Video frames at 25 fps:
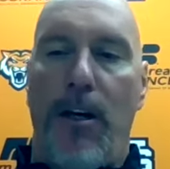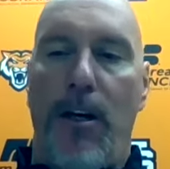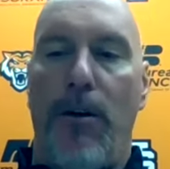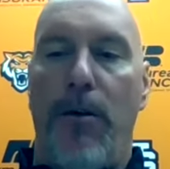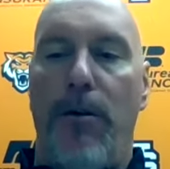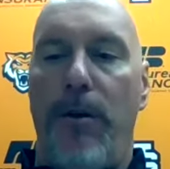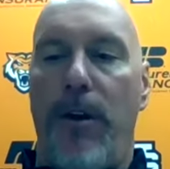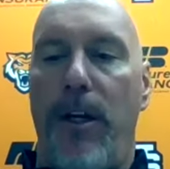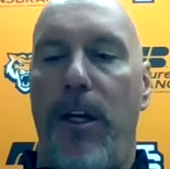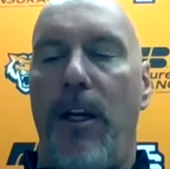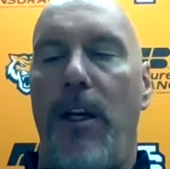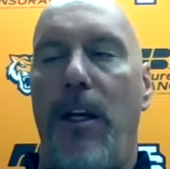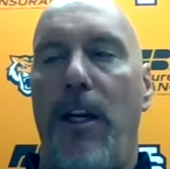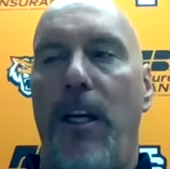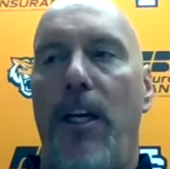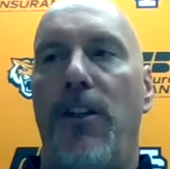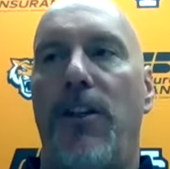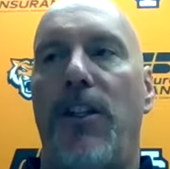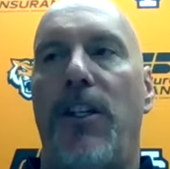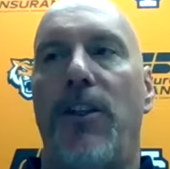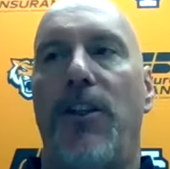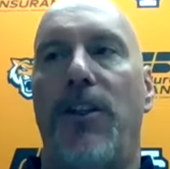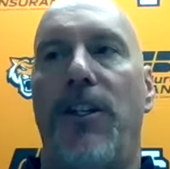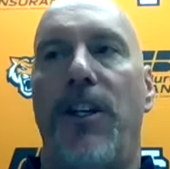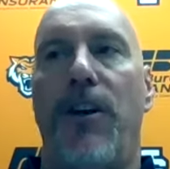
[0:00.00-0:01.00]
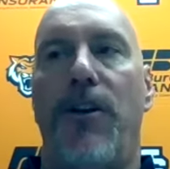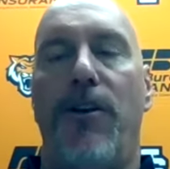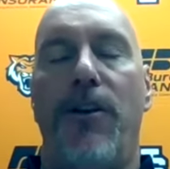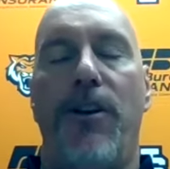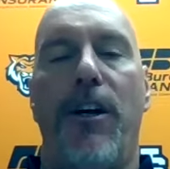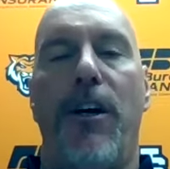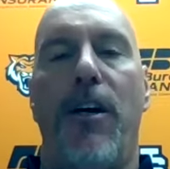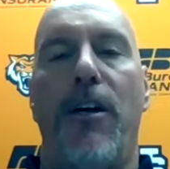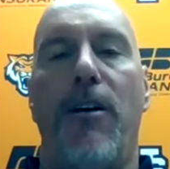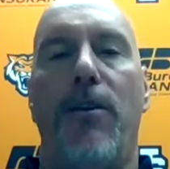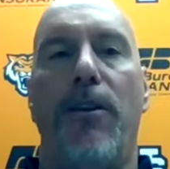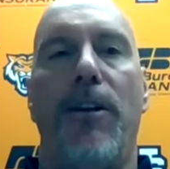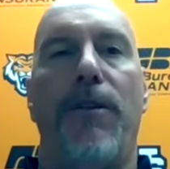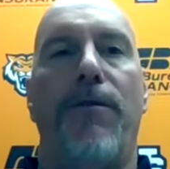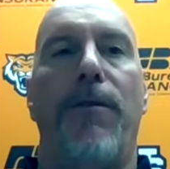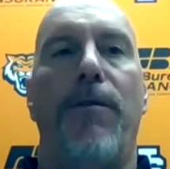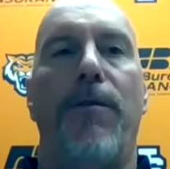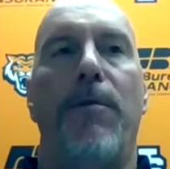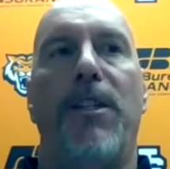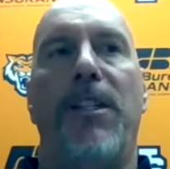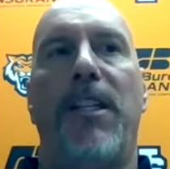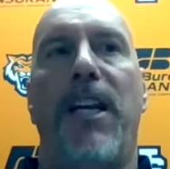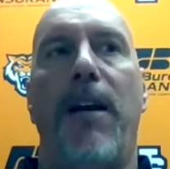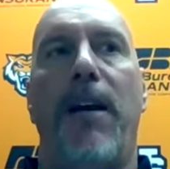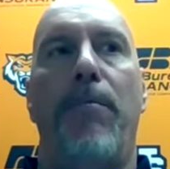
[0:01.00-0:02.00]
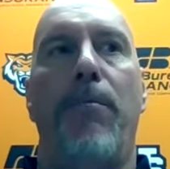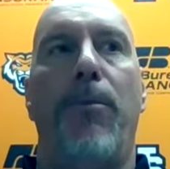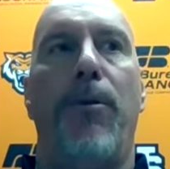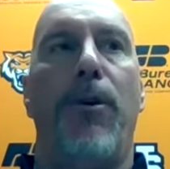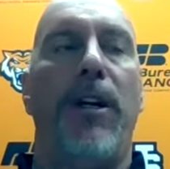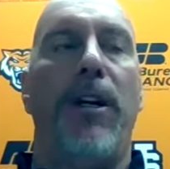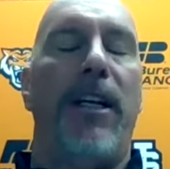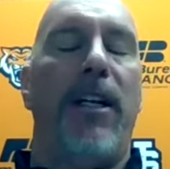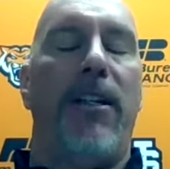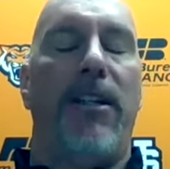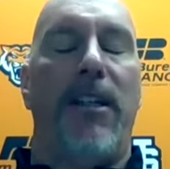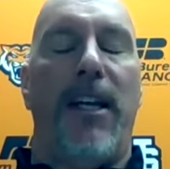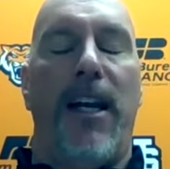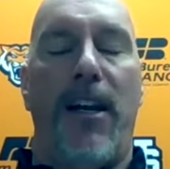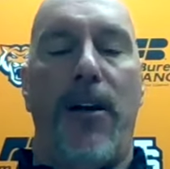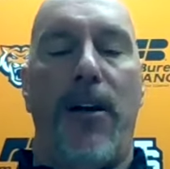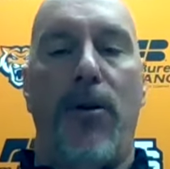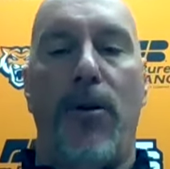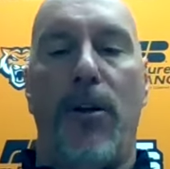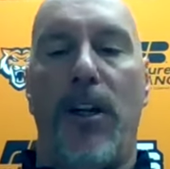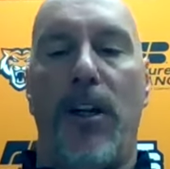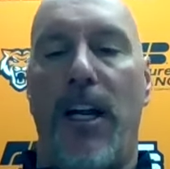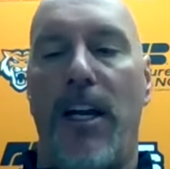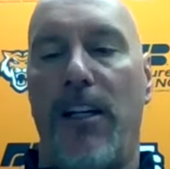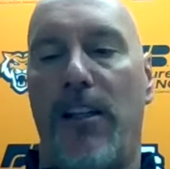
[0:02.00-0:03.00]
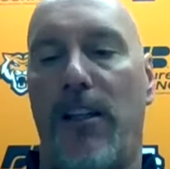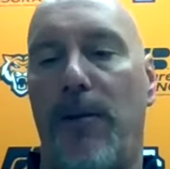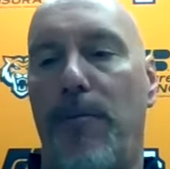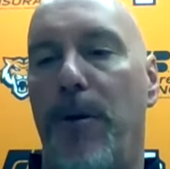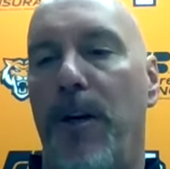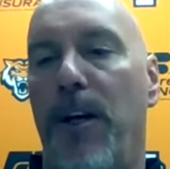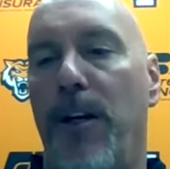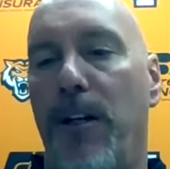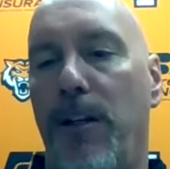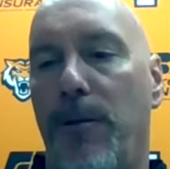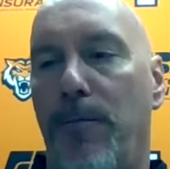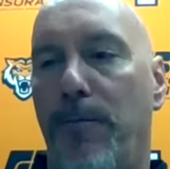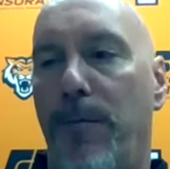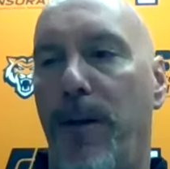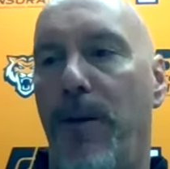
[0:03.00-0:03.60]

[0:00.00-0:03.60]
you know, he's considered young only from the standpoint he hasn't had a whole lot of experience,